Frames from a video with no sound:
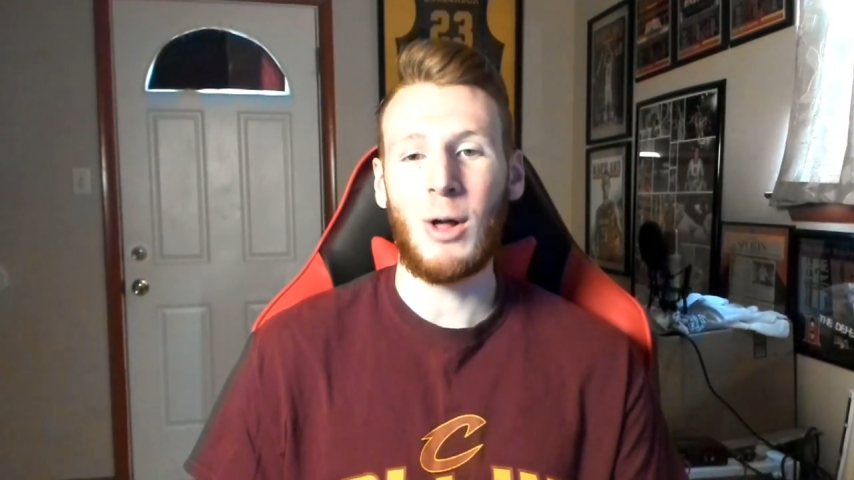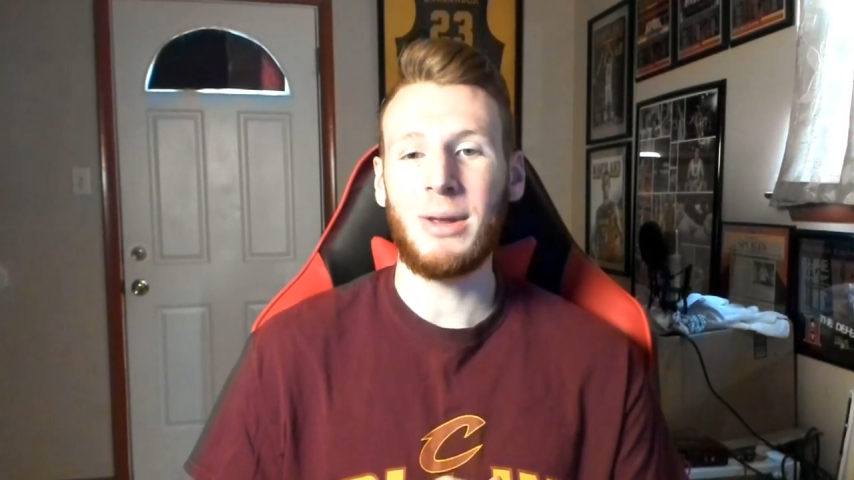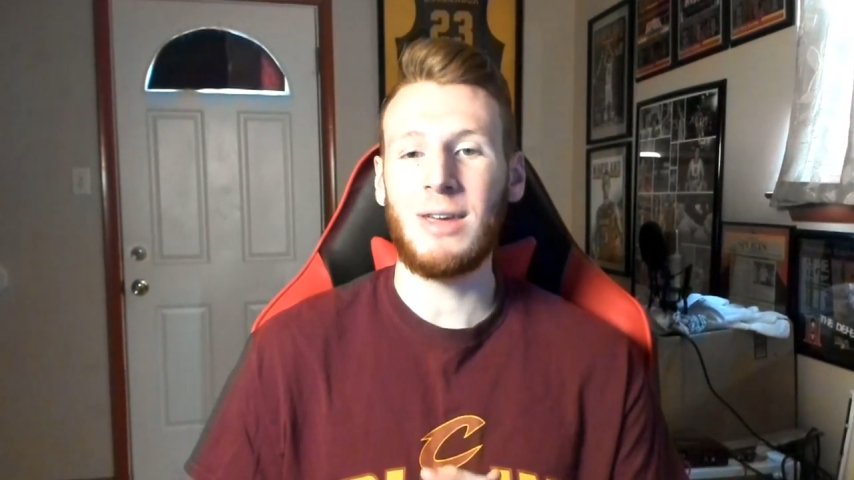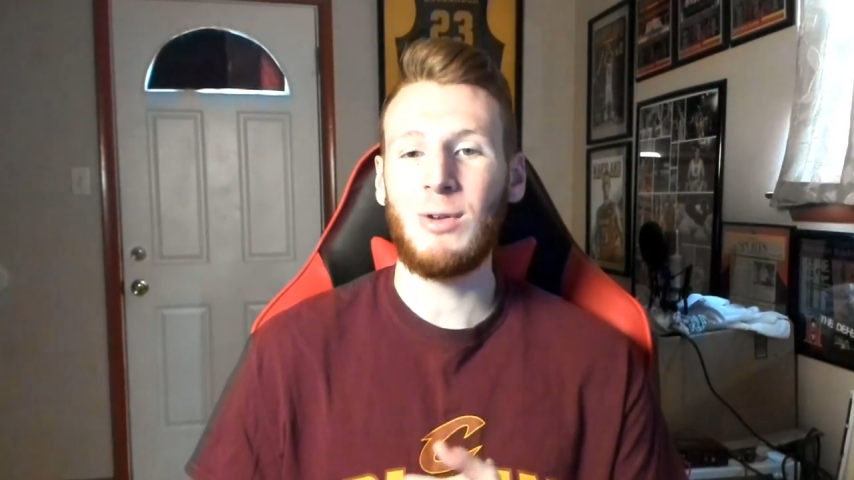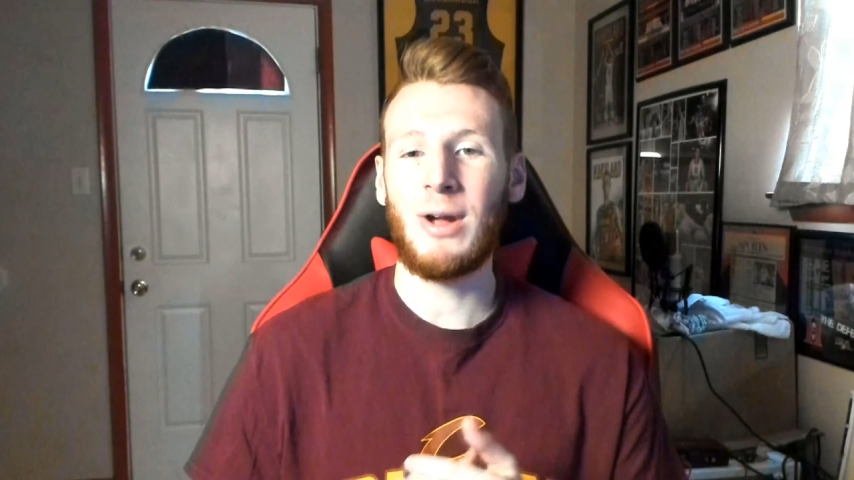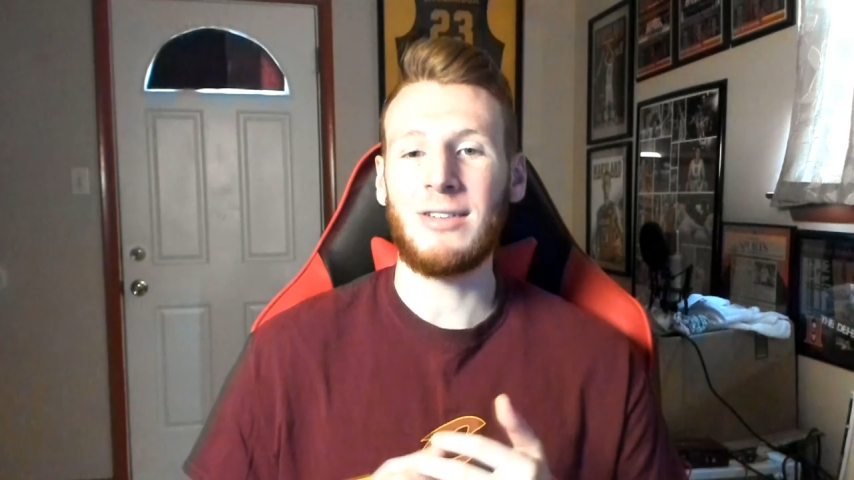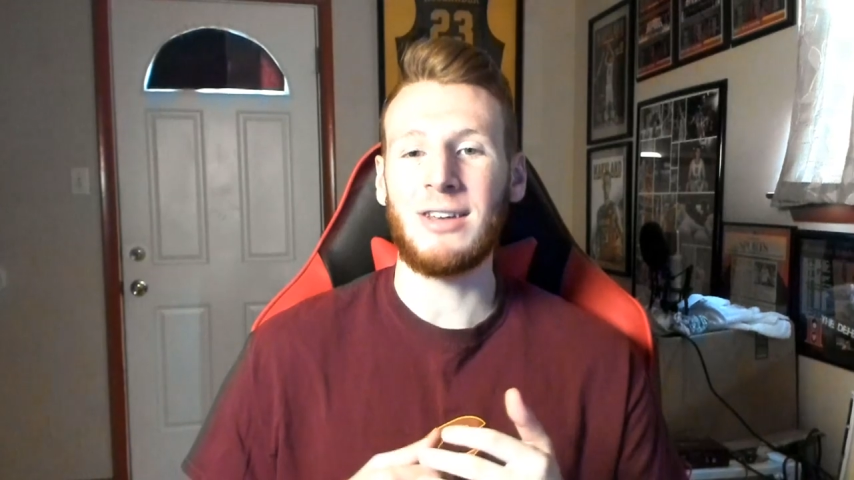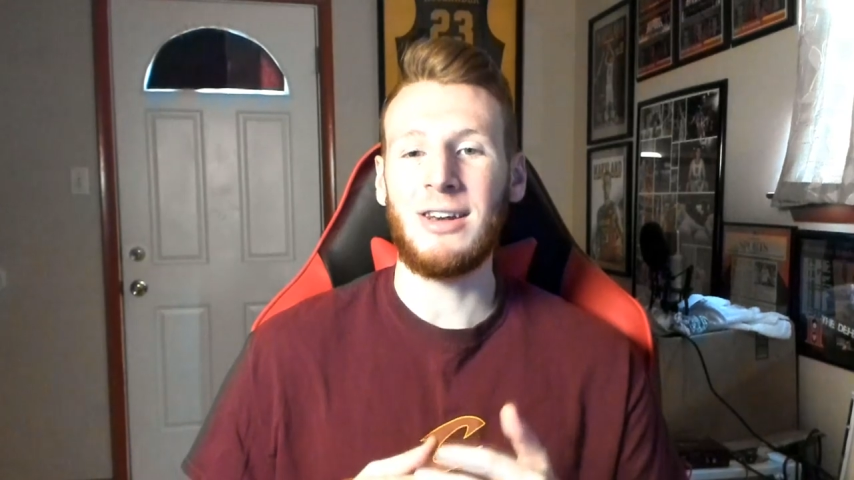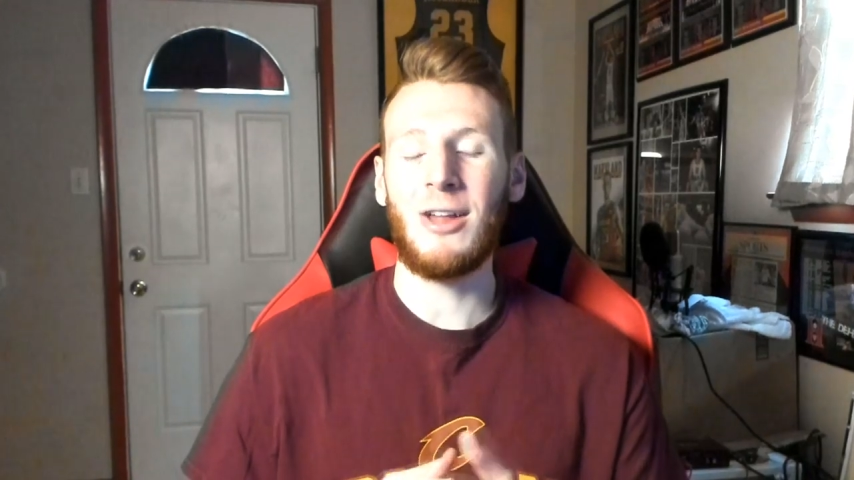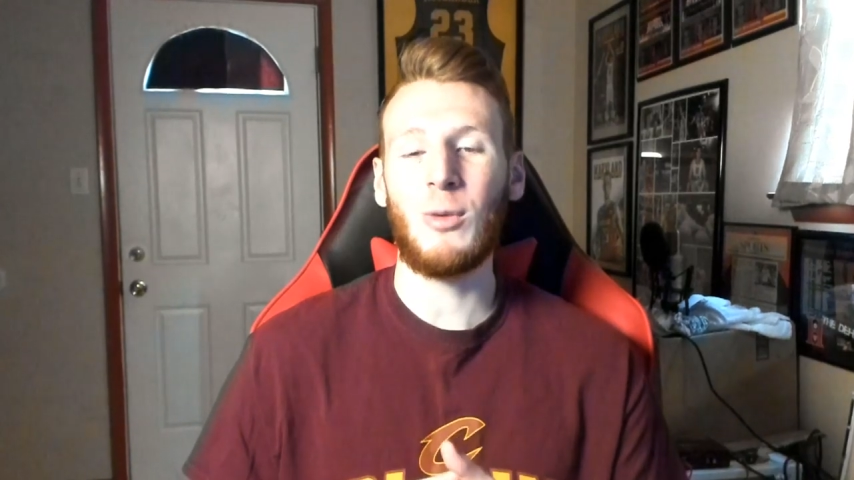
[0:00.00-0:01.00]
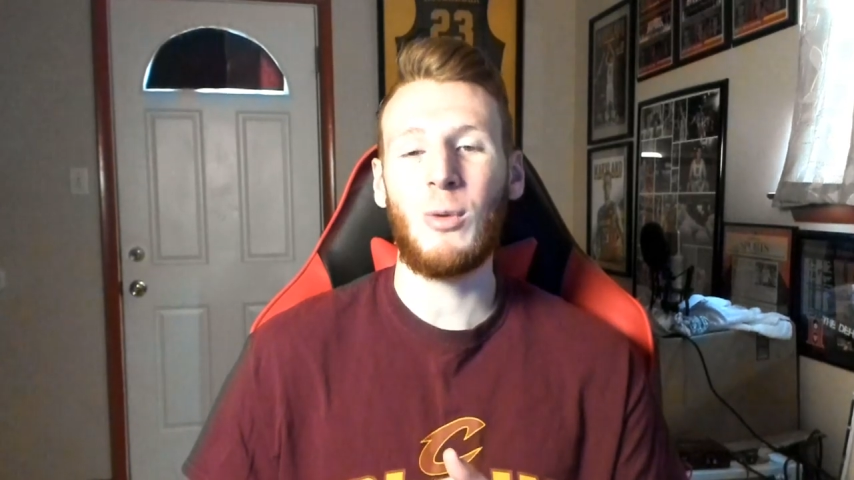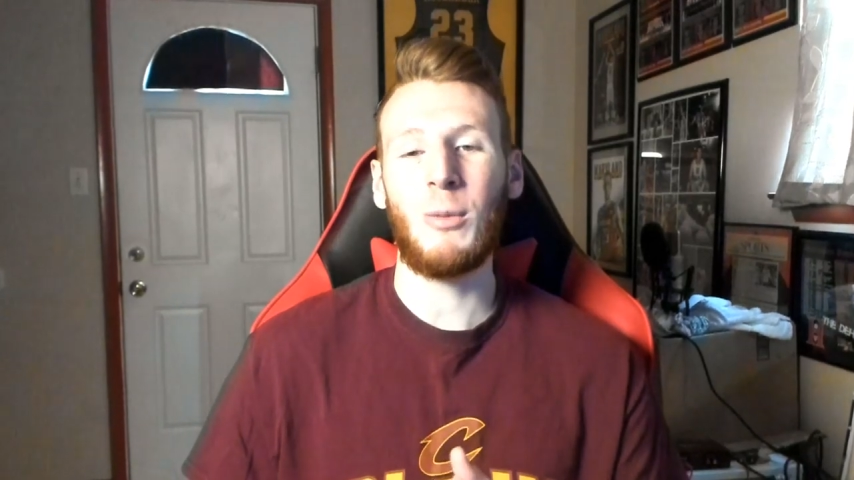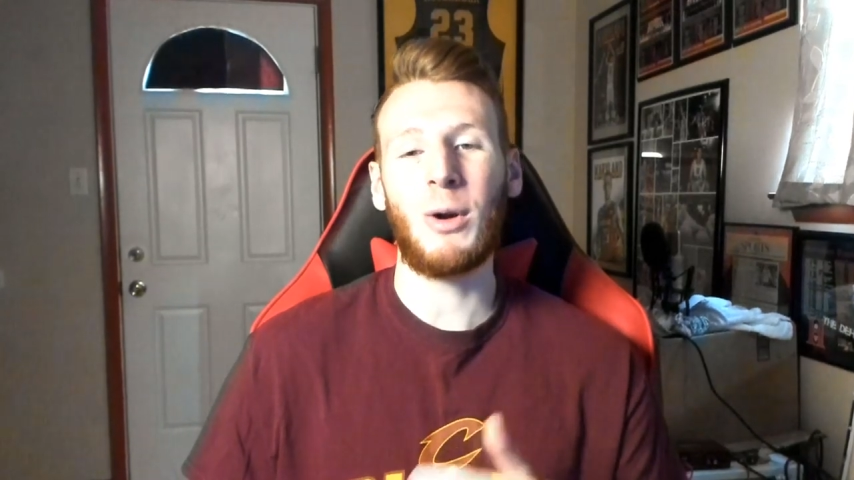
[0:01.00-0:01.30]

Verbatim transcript: I'm going to give you guys another one.